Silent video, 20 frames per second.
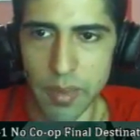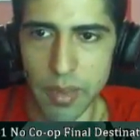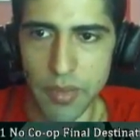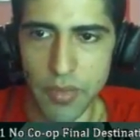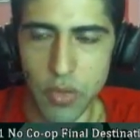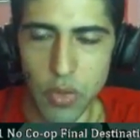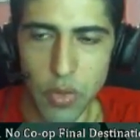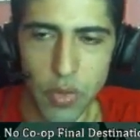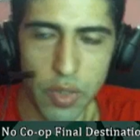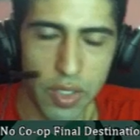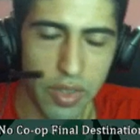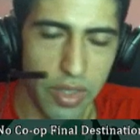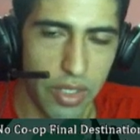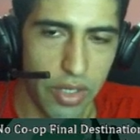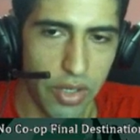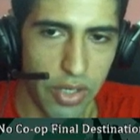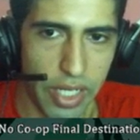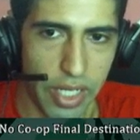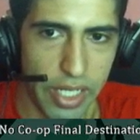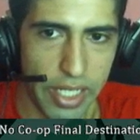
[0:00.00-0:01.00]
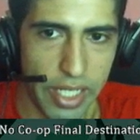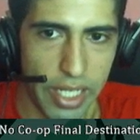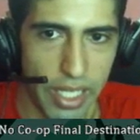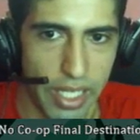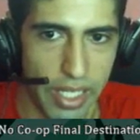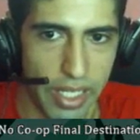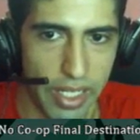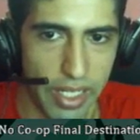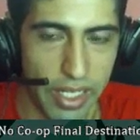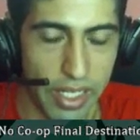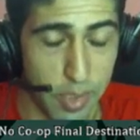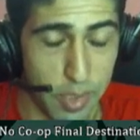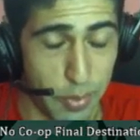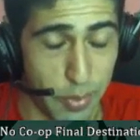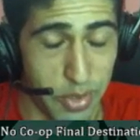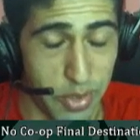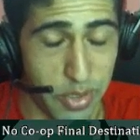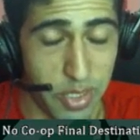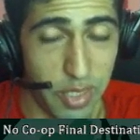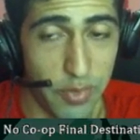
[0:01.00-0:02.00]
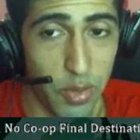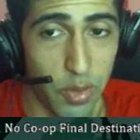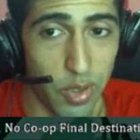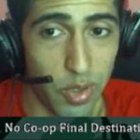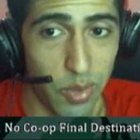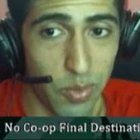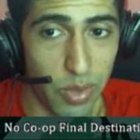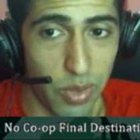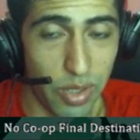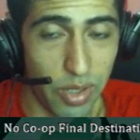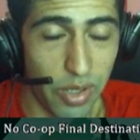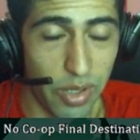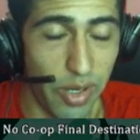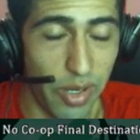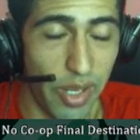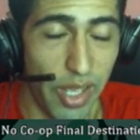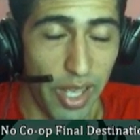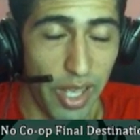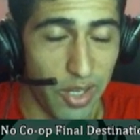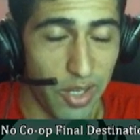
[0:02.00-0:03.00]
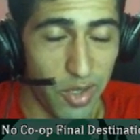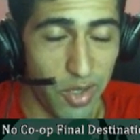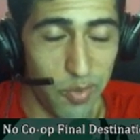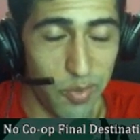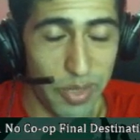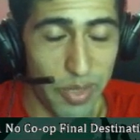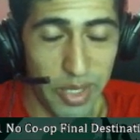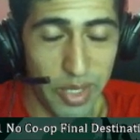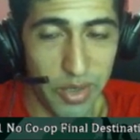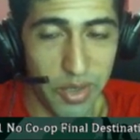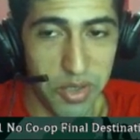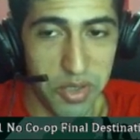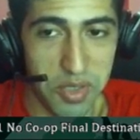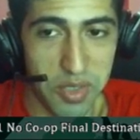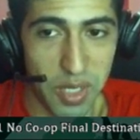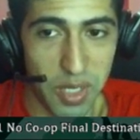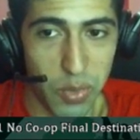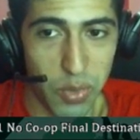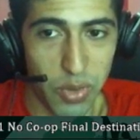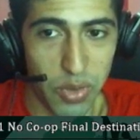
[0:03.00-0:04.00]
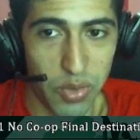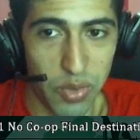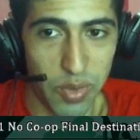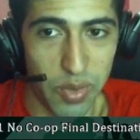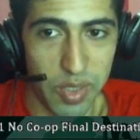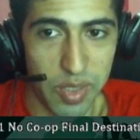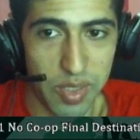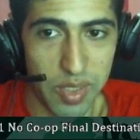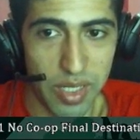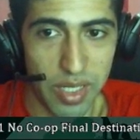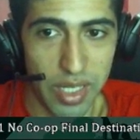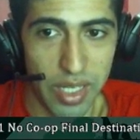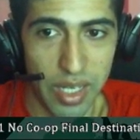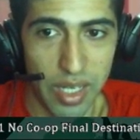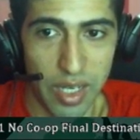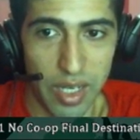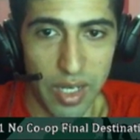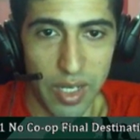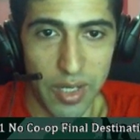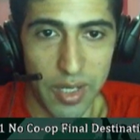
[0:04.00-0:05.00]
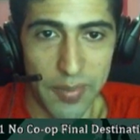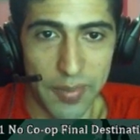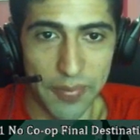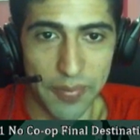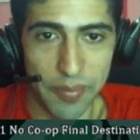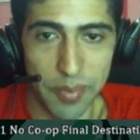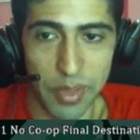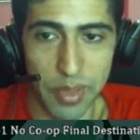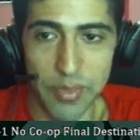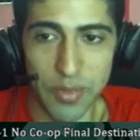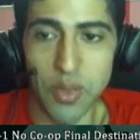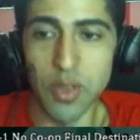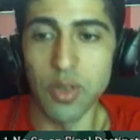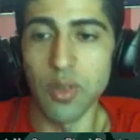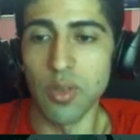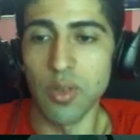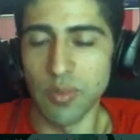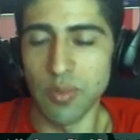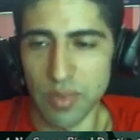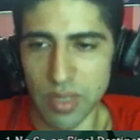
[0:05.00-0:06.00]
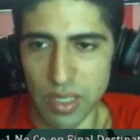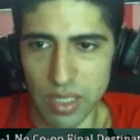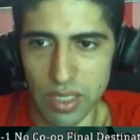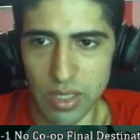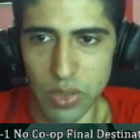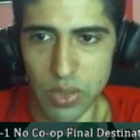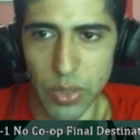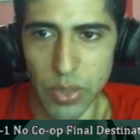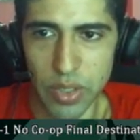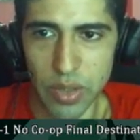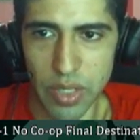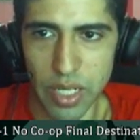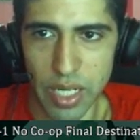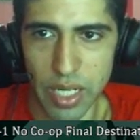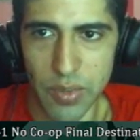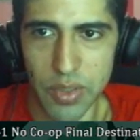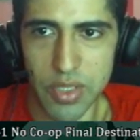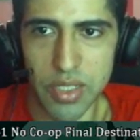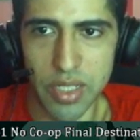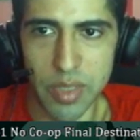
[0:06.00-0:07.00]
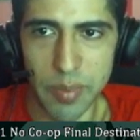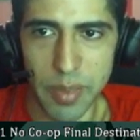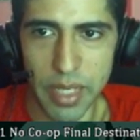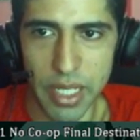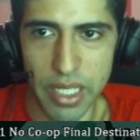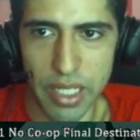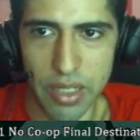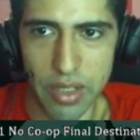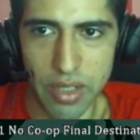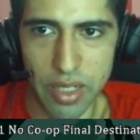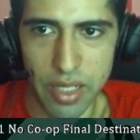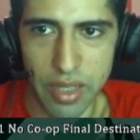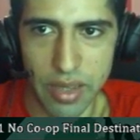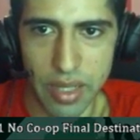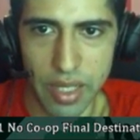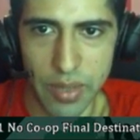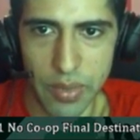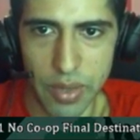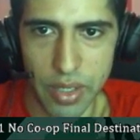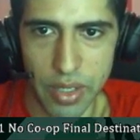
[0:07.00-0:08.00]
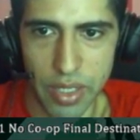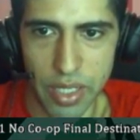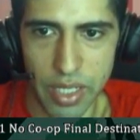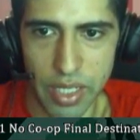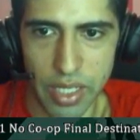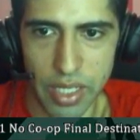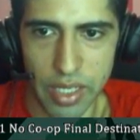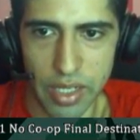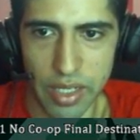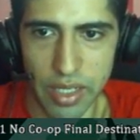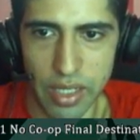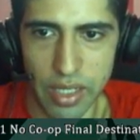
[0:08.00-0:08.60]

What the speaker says: If you think that you're going to get hit, especially if you're on one heart, don't bother. It's not worth the risk. But if you're a little quicker than I was, you can make it underneath that without getting hit.